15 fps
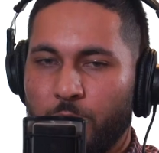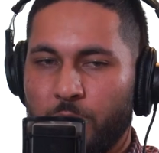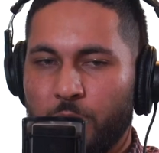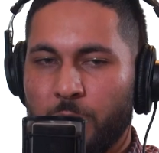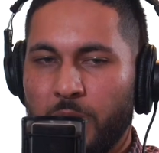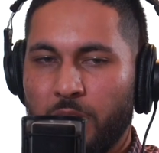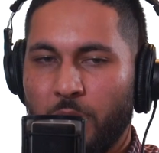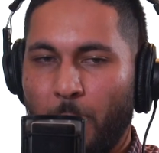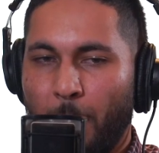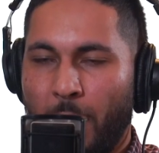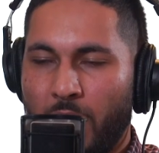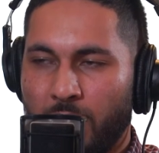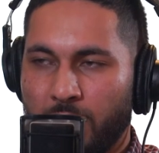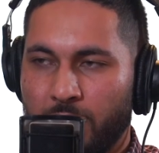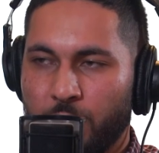with respect to
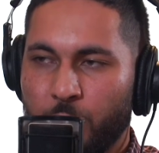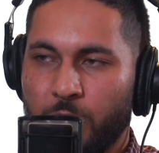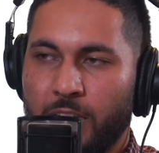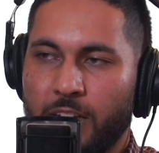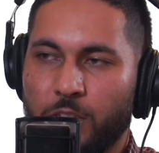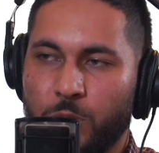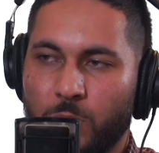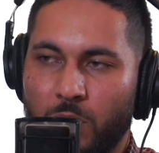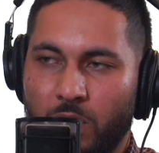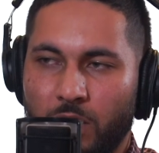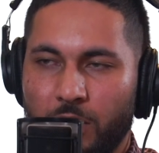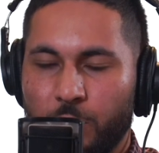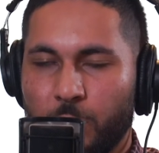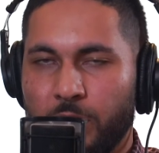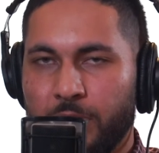miners with actual
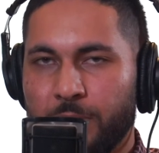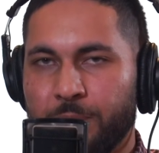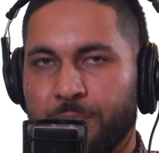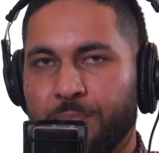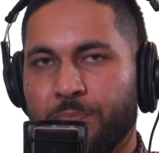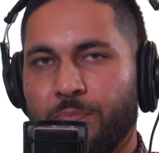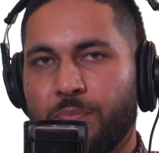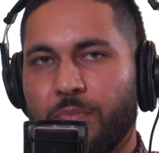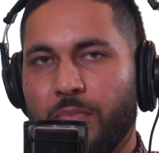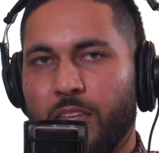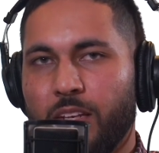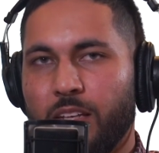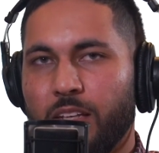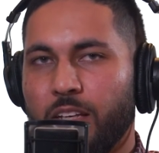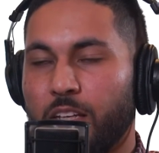hardware,
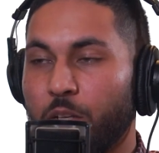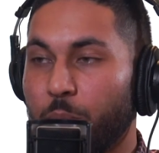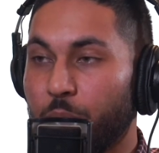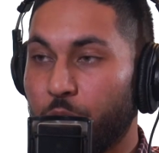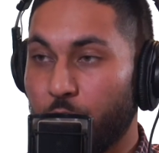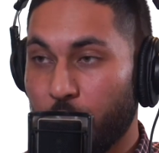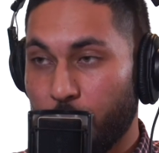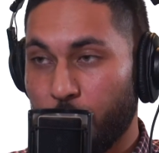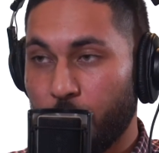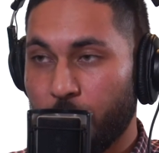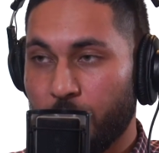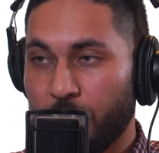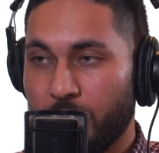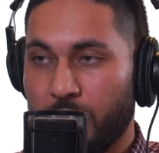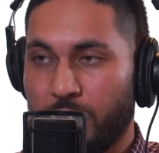in a pure proof
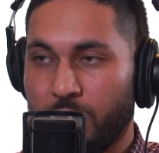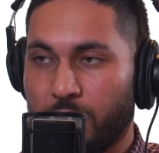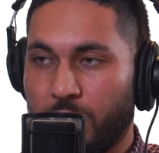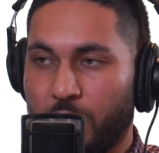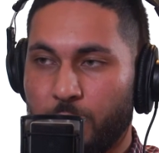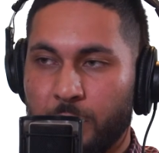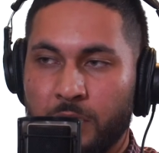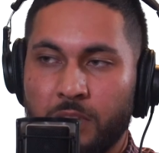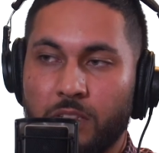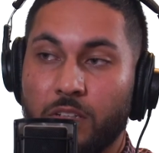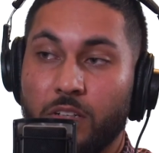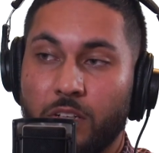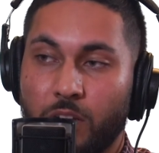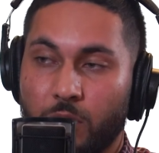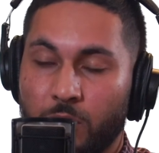of stake environment,
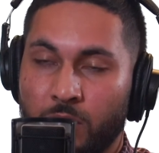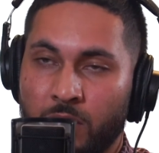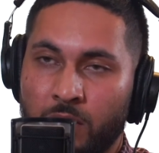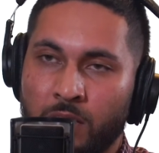no.